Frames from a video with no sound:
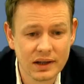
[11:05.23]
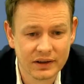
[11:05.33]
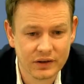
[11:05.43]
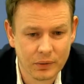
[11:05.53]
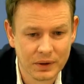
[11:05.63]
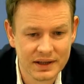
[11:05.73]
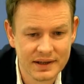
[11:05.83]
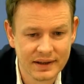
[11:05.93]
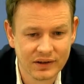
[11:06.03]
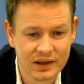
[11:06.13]
knight c3,
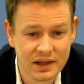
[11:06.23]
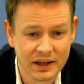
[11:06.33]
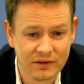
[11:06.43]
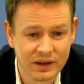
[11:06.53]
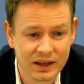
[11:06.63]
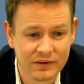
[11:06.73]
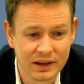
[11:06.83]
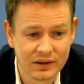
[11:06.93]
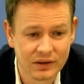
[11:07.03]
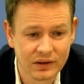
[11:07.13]
dc 95,
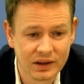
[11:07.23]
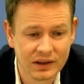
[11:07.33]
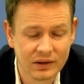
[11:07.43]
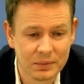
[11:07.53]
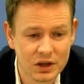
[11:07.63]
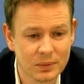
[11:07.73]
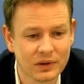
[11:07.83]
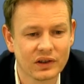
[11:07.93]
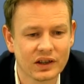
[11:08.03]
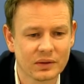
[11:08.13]
knight c6, bishop
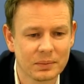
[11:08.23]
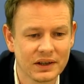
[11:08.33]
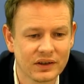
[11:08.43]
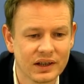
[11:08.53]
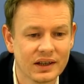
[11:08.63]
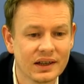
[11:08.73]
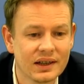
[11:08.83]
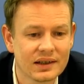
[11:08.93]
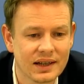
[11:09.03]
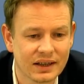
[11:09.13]
c6, bc,
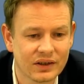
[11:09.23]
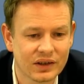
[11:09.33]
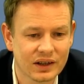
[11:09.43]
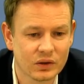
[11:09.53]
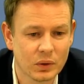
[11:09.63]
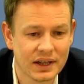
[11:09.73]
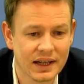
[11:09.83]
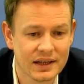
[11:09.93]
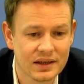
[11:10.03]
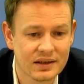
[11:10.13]
knight c6, queen
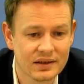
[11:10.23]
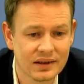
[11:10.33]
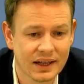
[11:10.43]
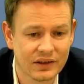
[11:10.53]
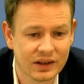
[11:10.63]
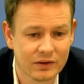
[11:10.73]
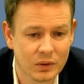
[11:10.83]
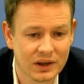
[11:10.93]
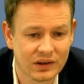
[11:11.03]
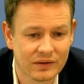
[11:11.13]
e8, knight e7,
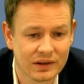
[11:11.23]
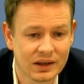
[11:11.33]
queen e7,